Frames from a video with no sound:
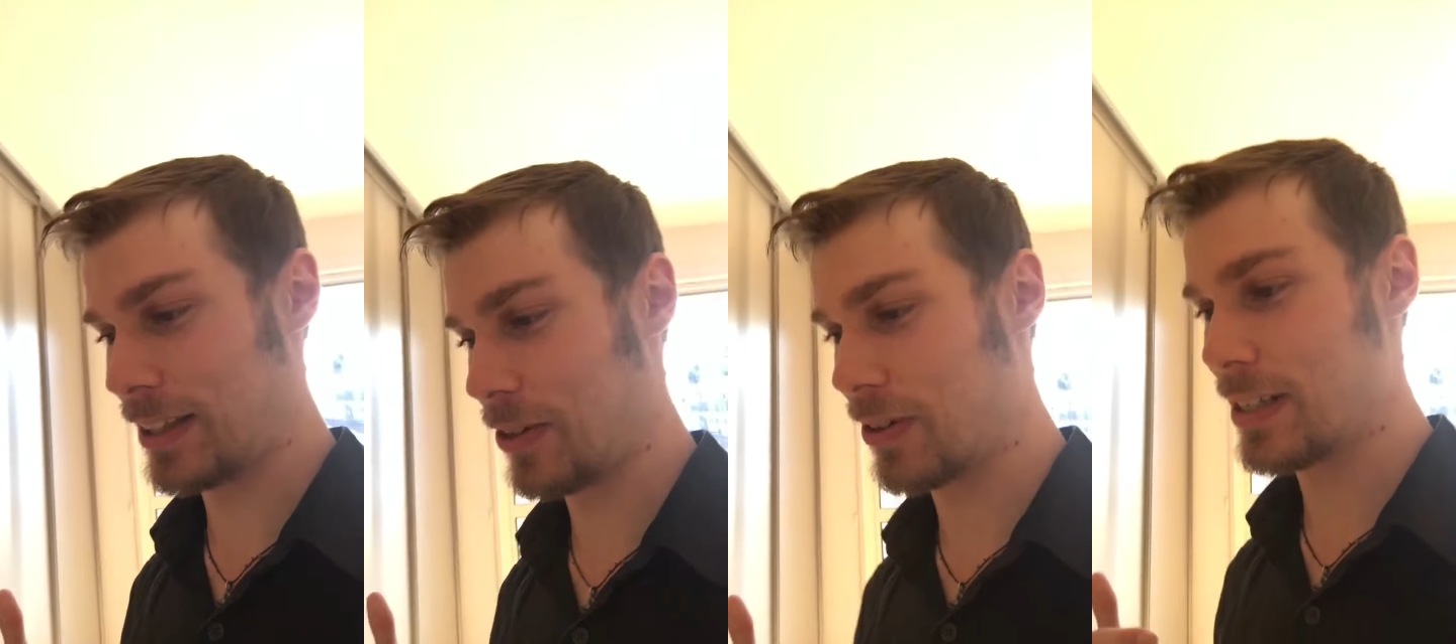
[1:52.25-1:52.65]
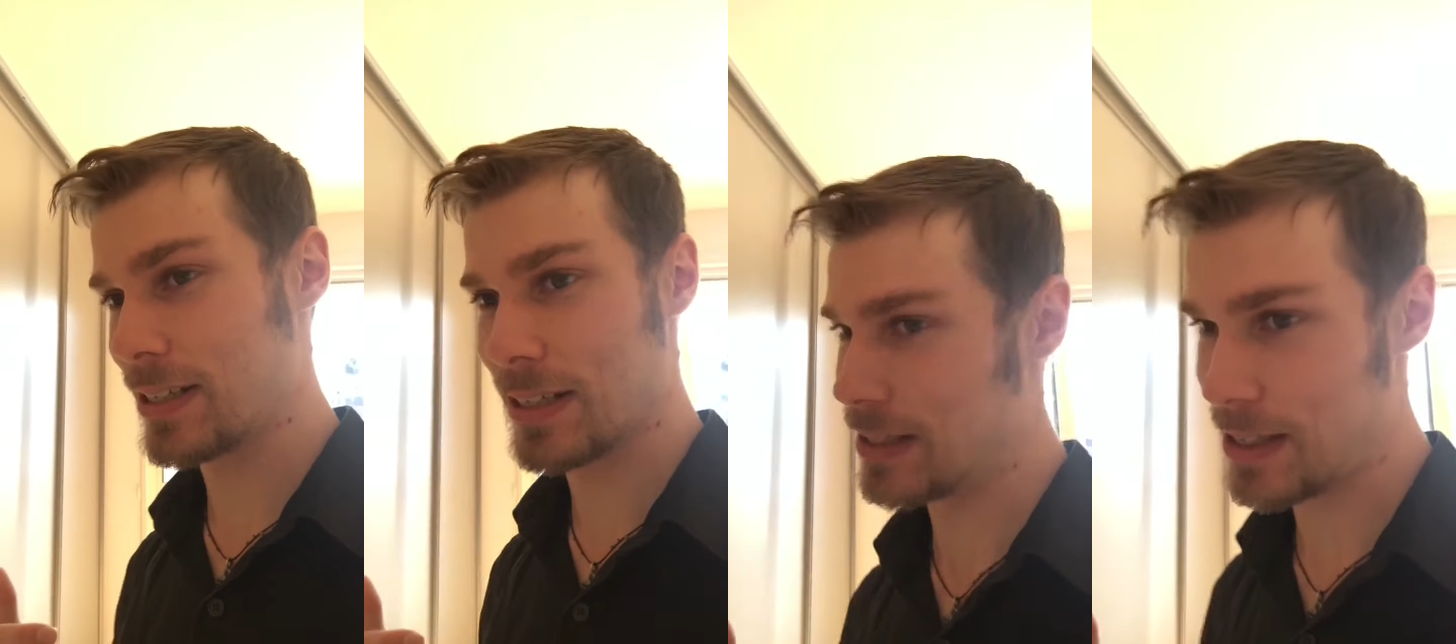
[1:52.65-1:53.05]
the
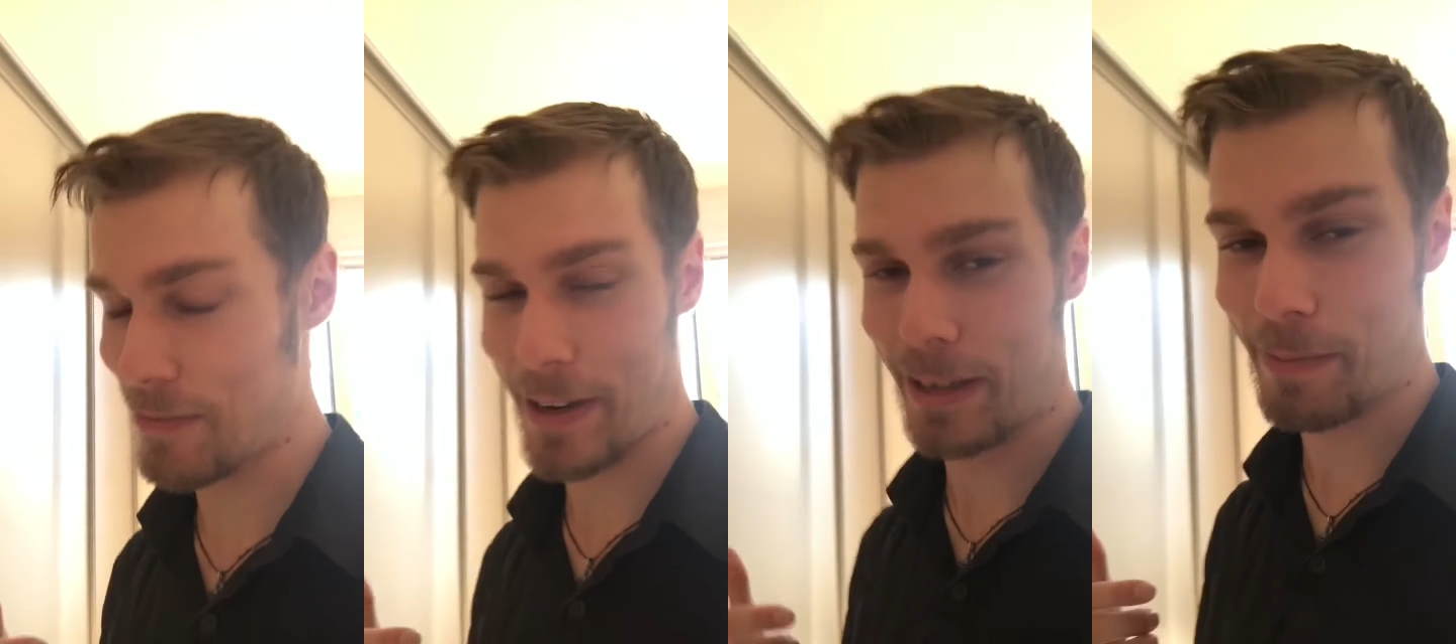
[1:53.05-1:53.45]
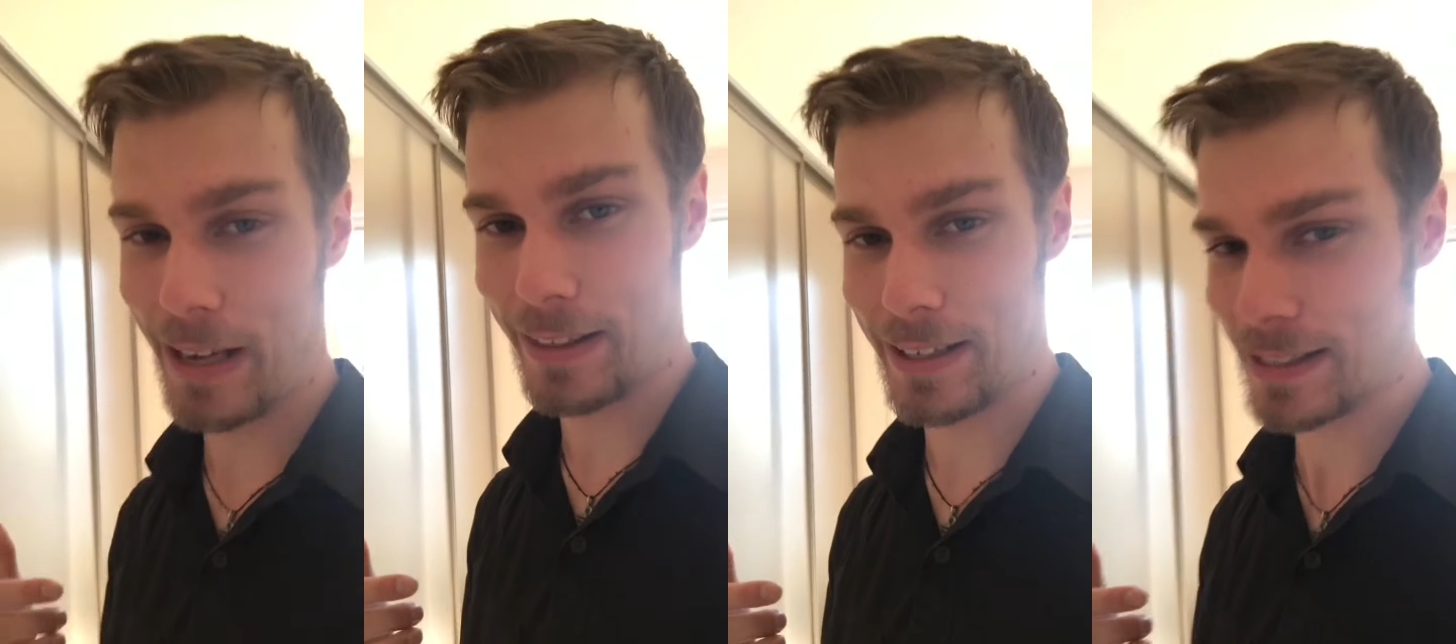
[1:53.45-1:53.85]
ingredients and see if I can
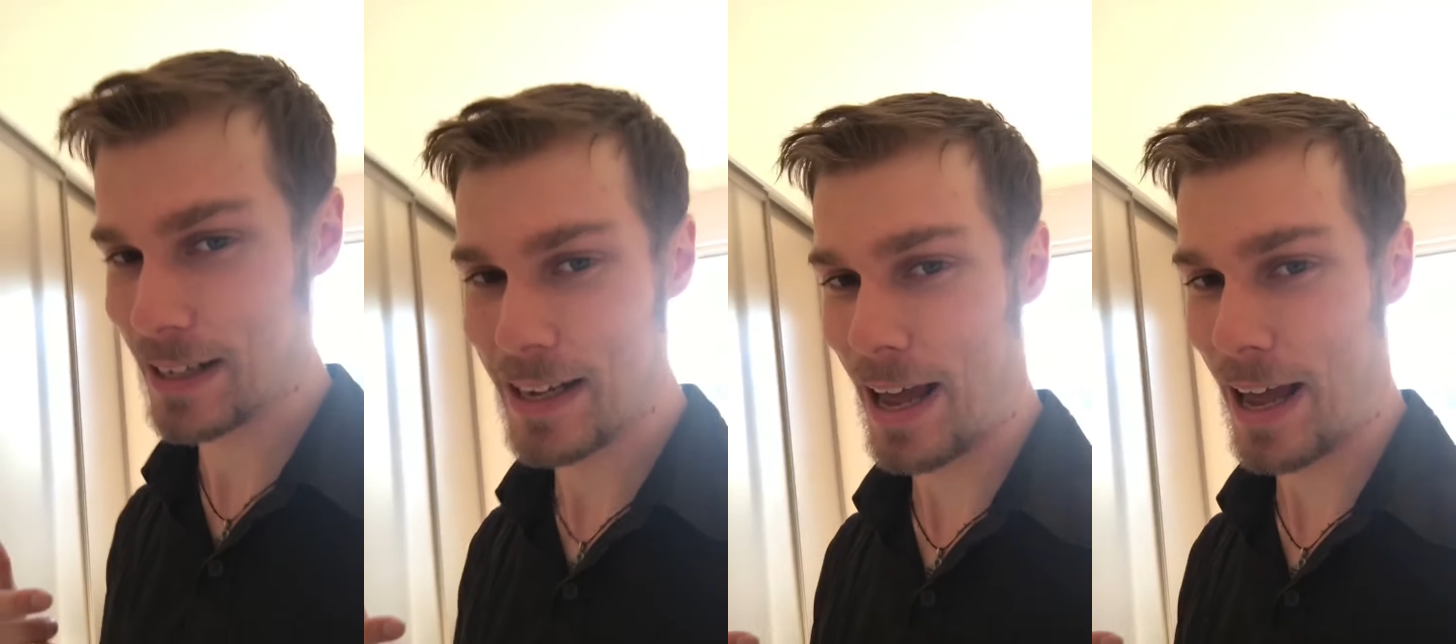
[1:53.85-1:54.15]
make this.